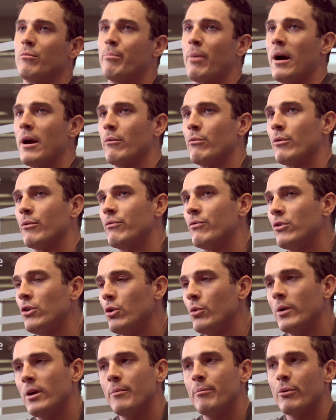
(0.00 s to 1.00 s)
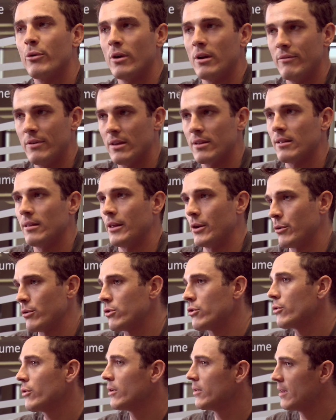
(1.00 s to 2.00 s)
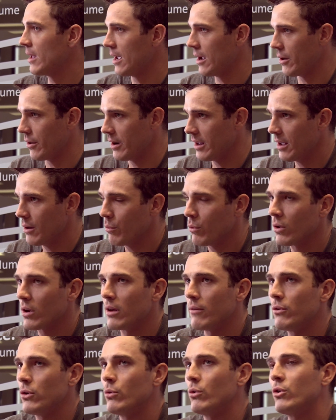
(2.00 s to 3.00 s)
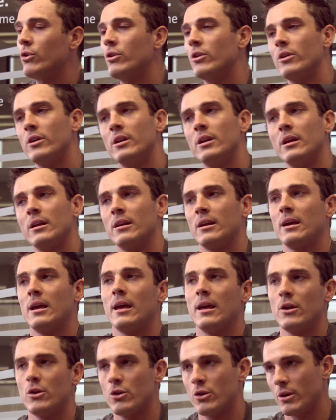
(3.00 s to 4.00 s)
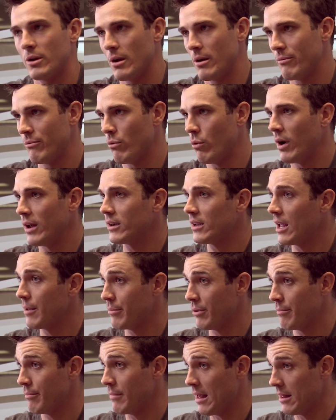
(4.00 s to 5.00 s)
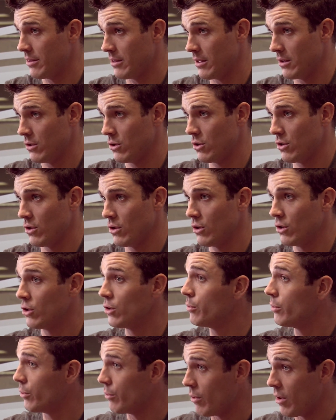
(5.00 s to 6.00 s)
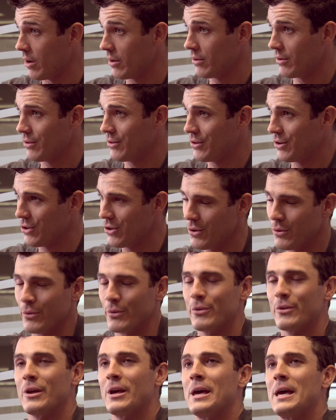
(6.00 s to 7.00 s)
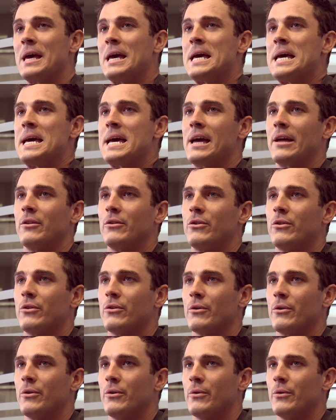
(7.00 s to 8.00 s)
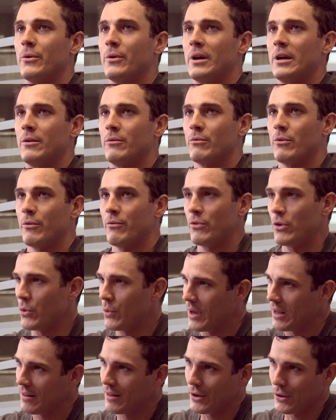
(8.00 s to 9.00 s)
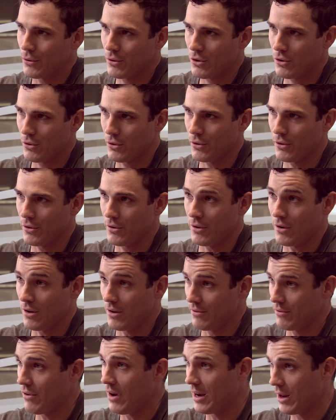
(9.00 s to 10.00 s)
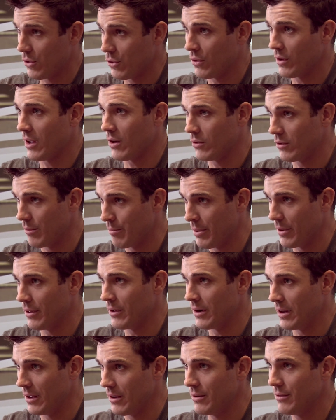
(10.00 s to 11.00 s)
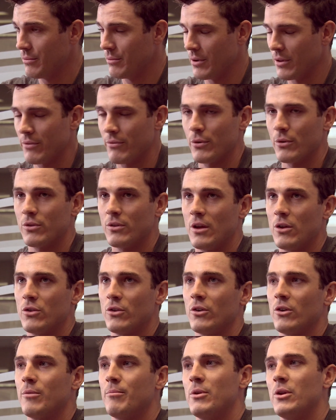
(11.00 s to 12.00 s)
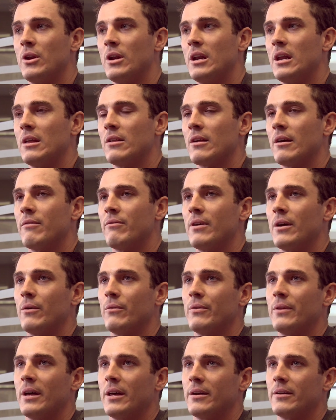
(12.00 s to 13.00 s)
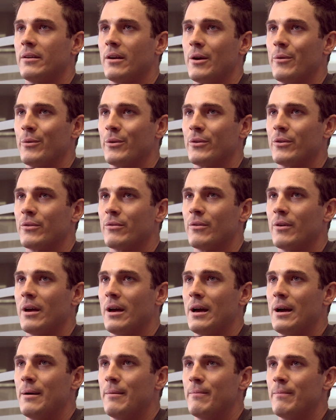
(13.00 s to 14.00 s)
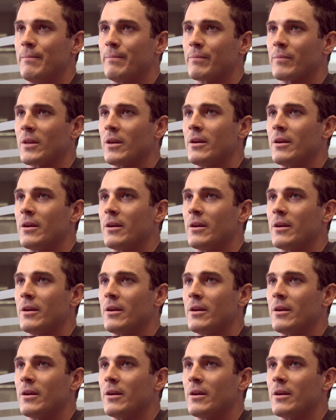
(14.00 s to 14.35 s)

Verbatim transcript: by reviewing previous literature in the area will give you a good indication of what type of method you will want to choose. And so in reviewing literature on financial accountability with First Nation communities, I found that I was um,